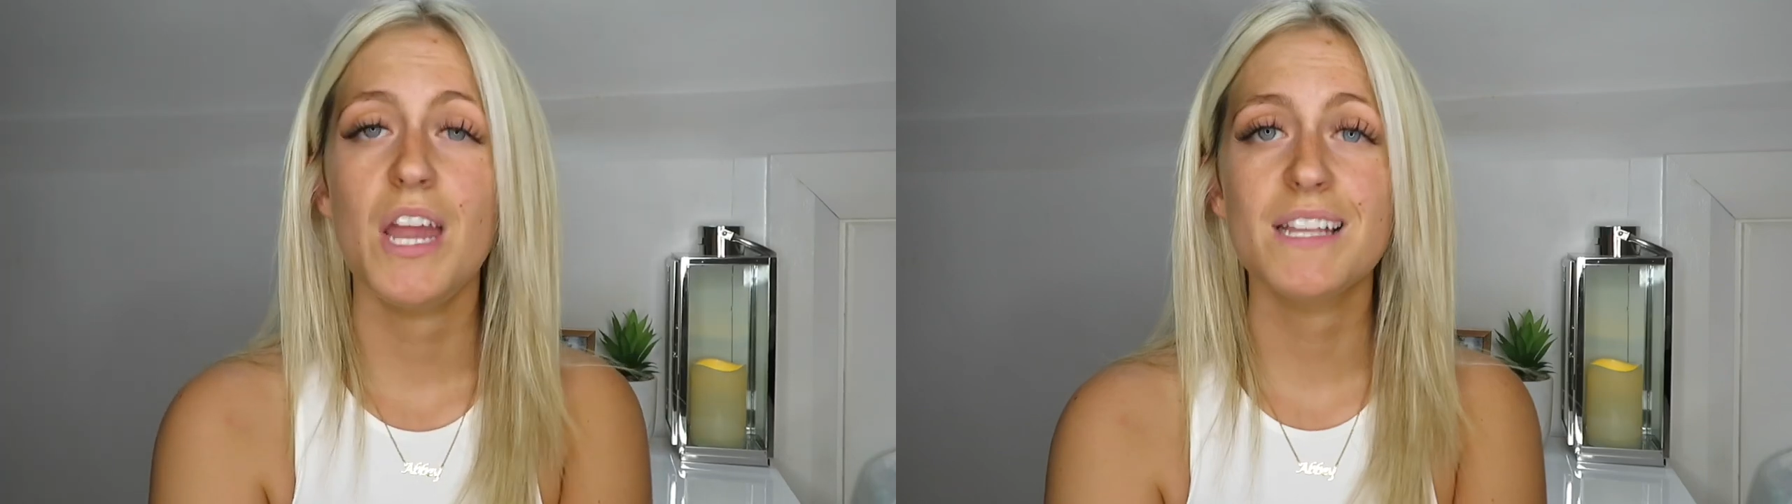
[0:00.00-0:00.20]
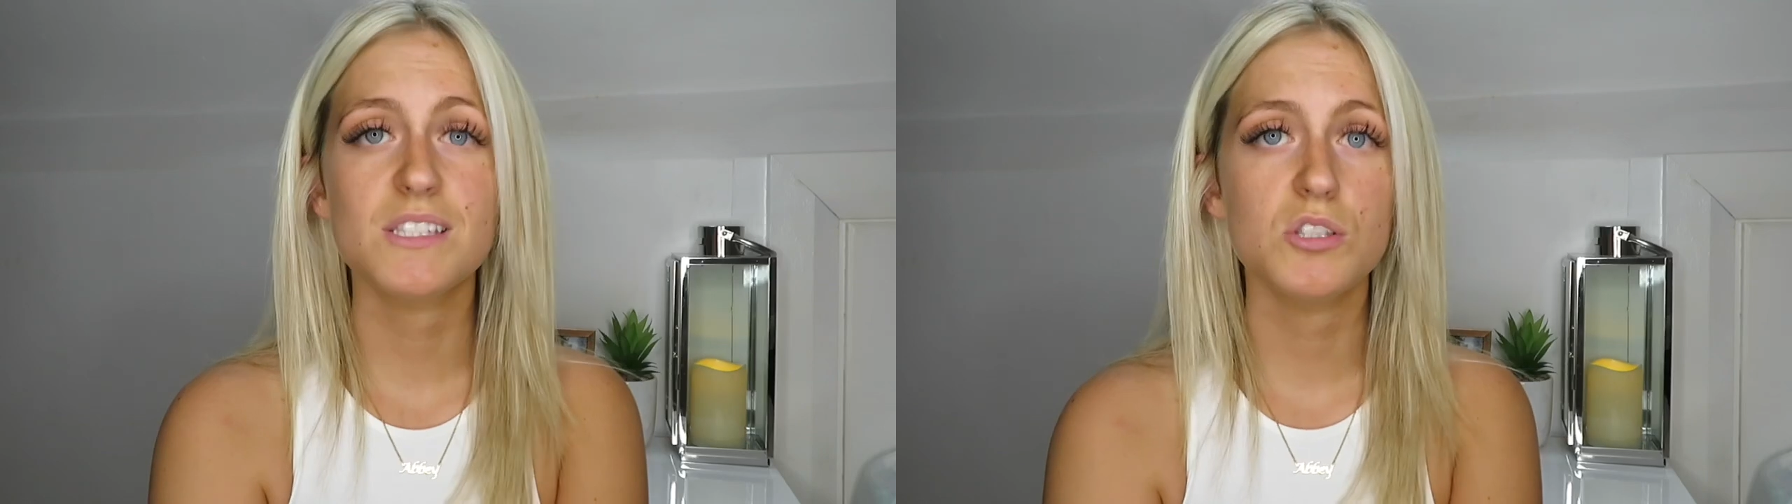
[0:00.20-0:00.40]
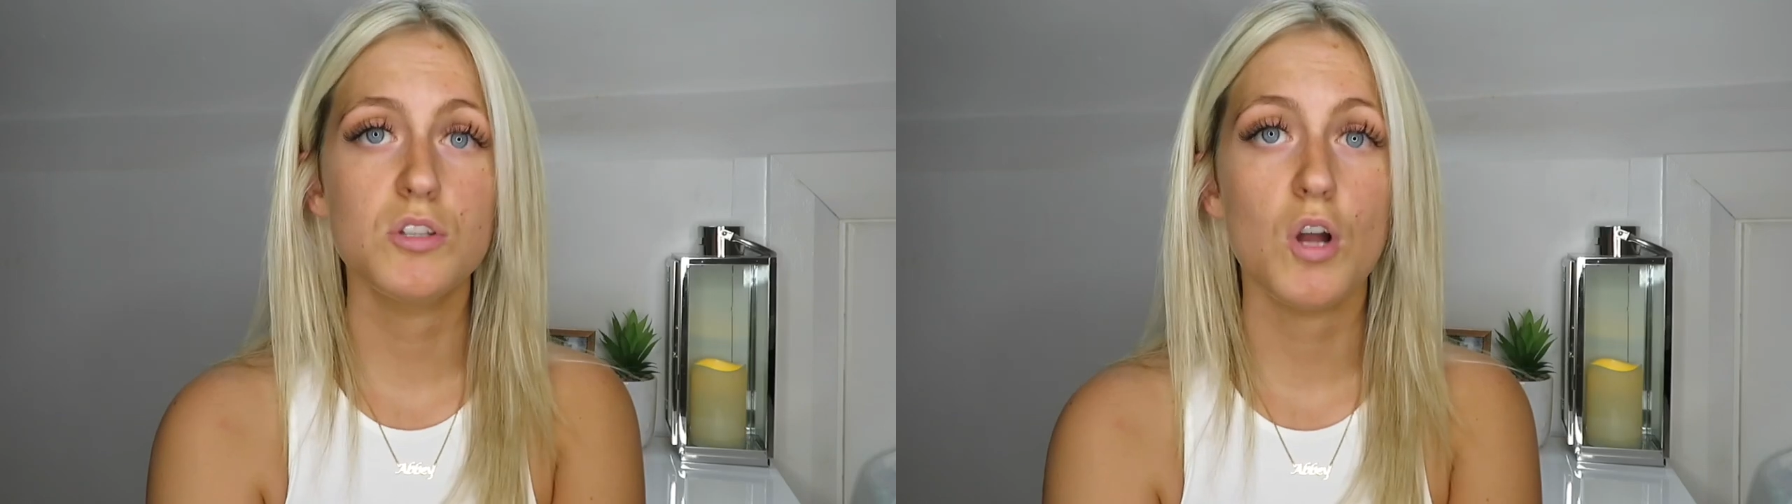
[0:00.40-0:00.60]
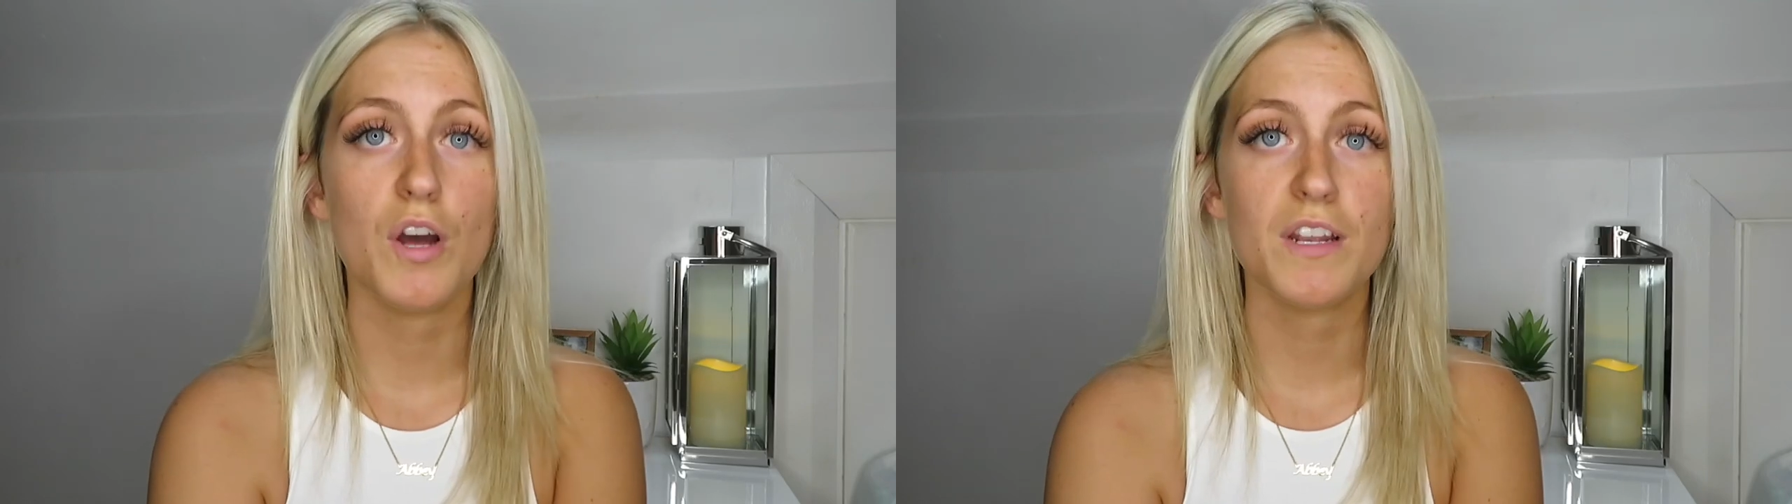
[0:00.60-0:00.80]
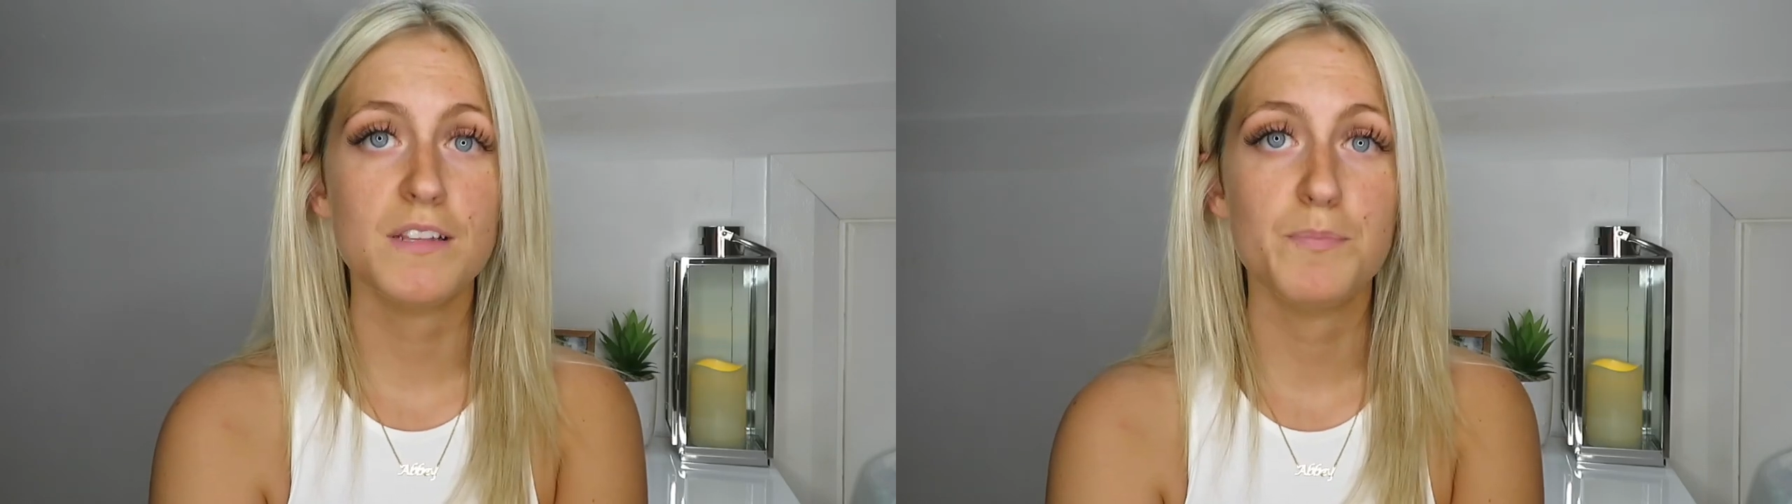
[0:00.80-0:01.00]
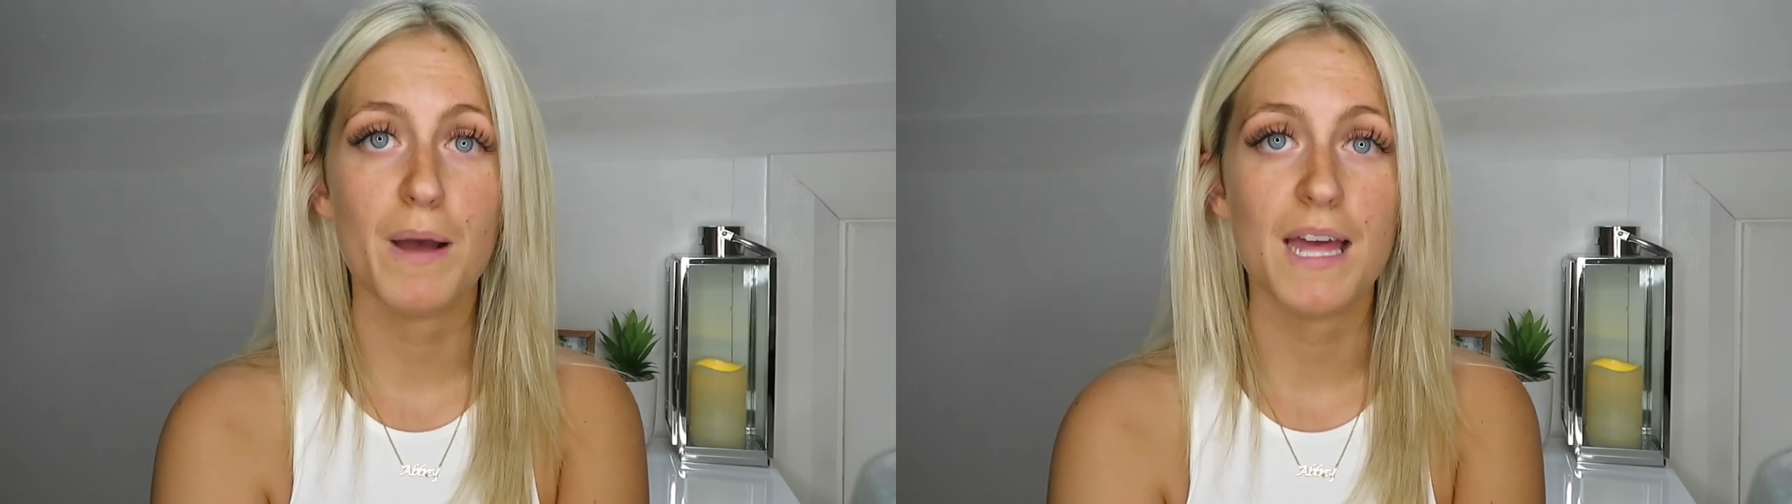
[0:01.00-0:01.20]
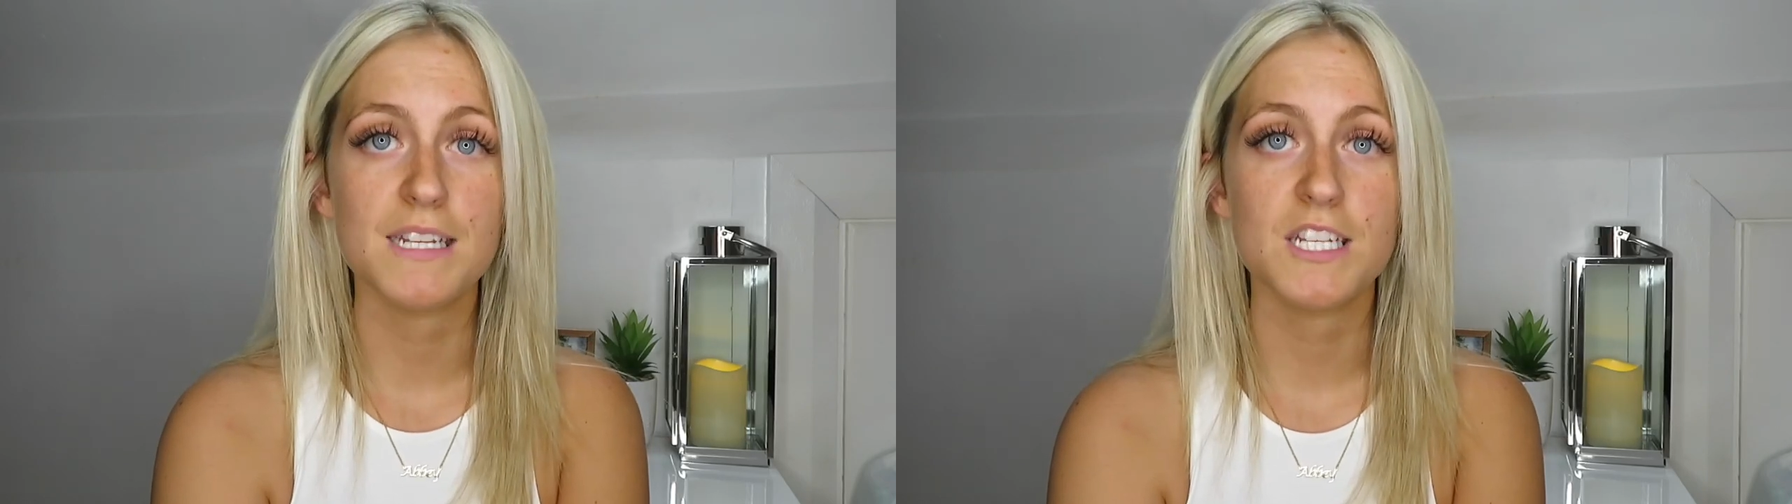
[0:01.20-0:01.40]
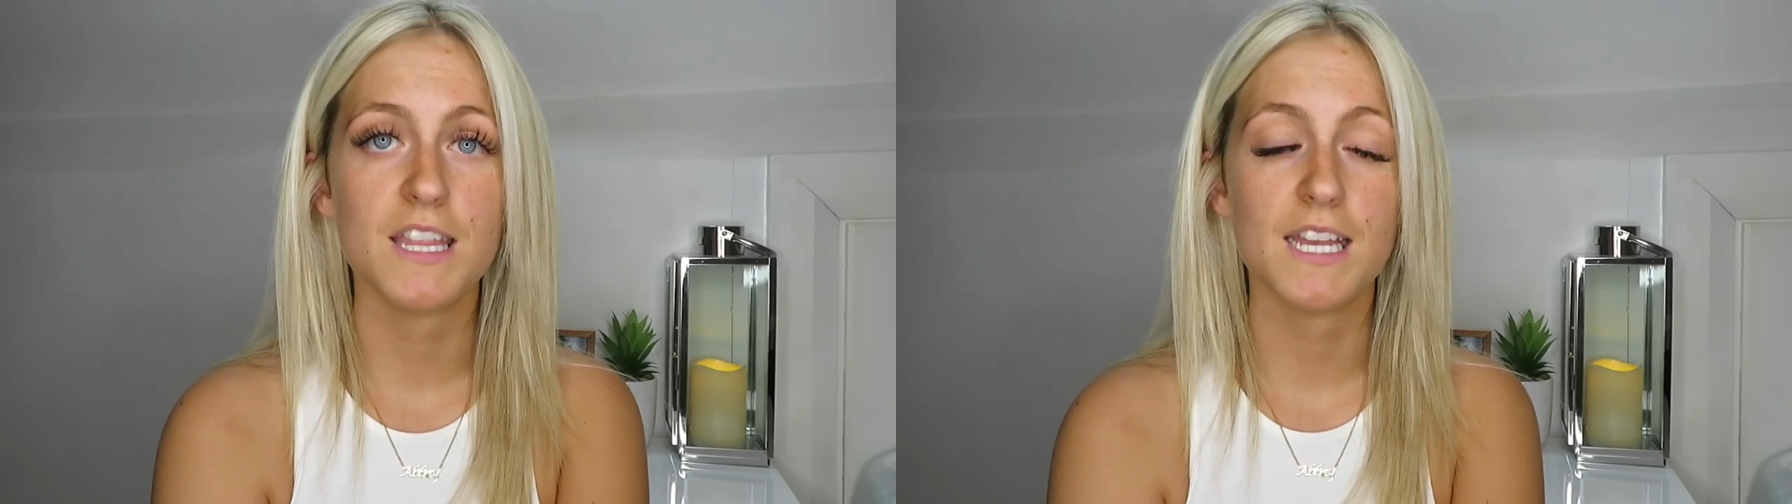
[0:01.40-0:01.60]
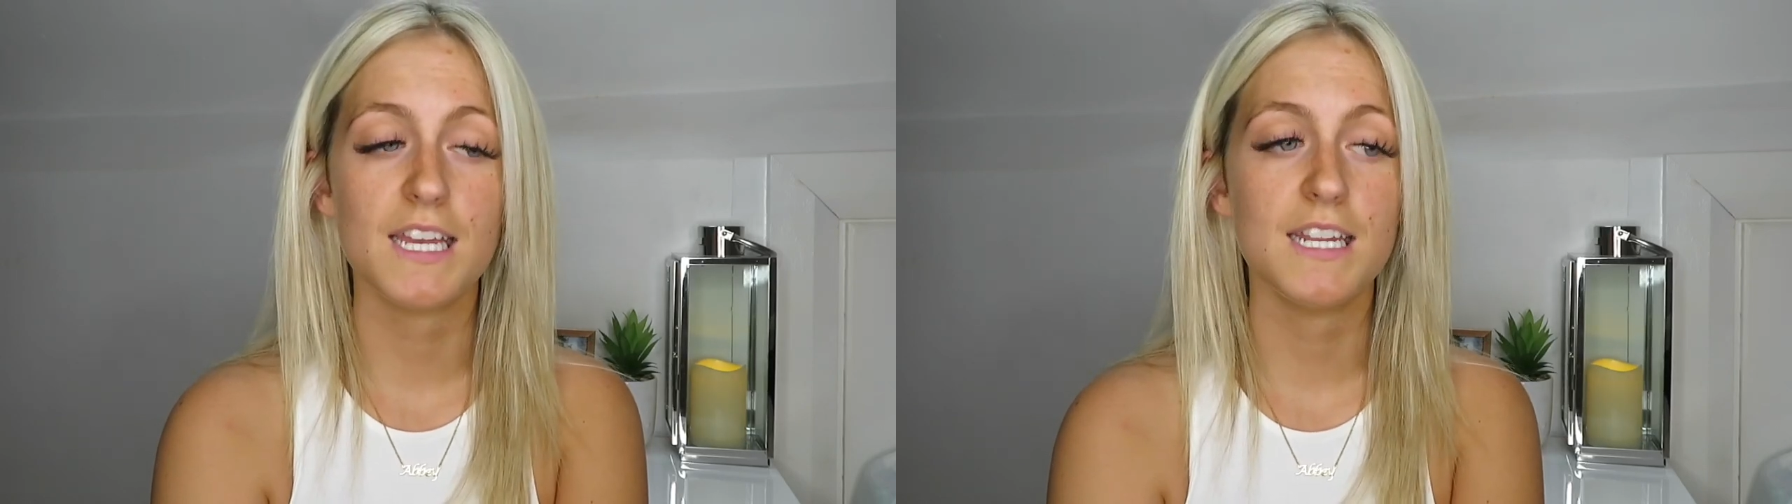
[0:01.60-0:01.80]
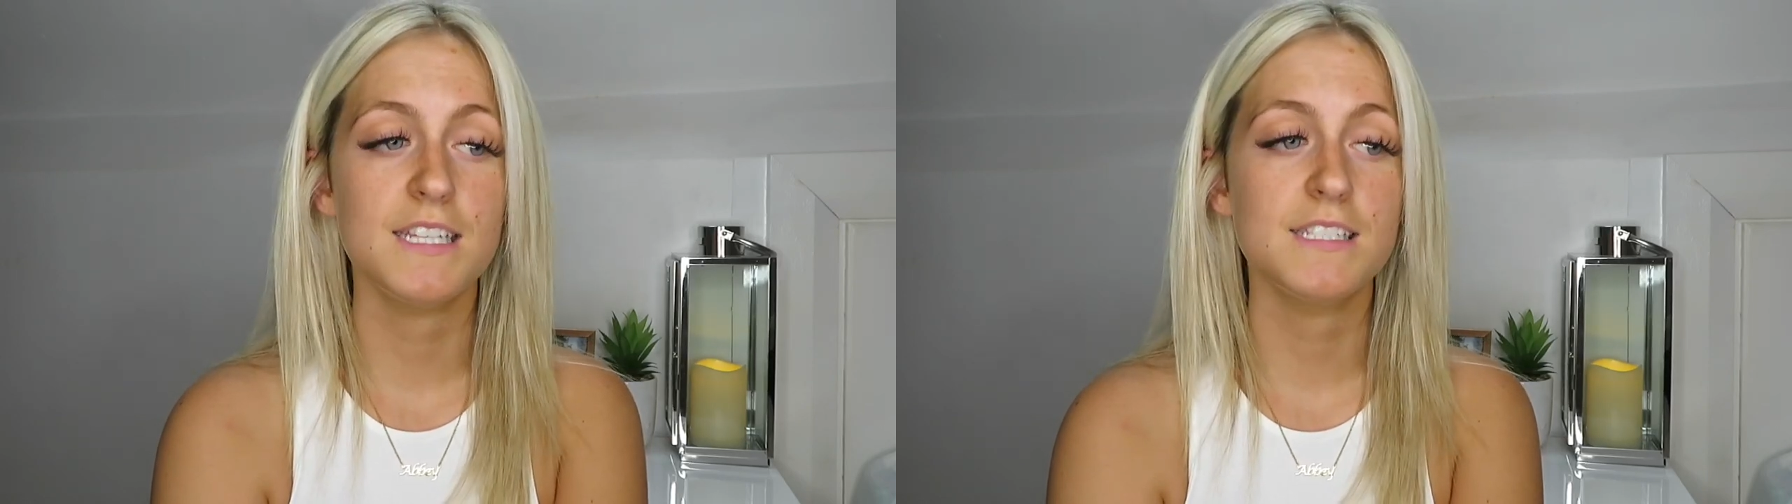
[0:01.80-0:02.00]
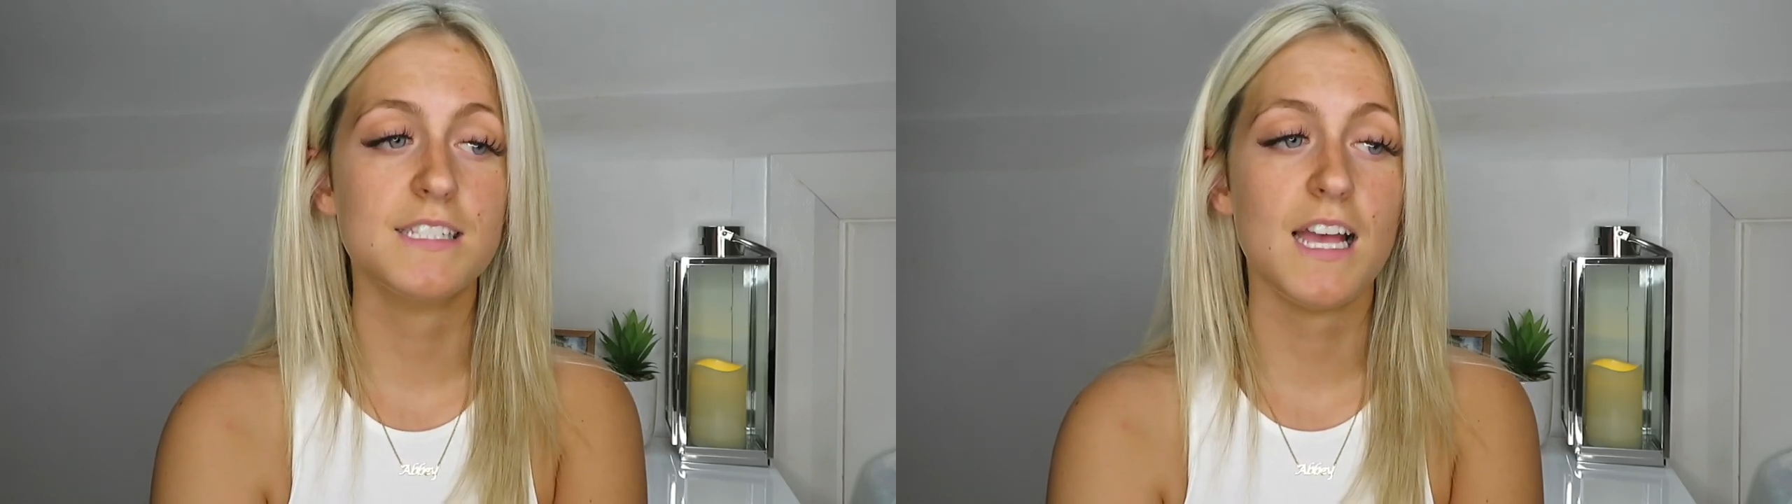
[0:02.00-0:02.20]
It's not as bad as you think it is.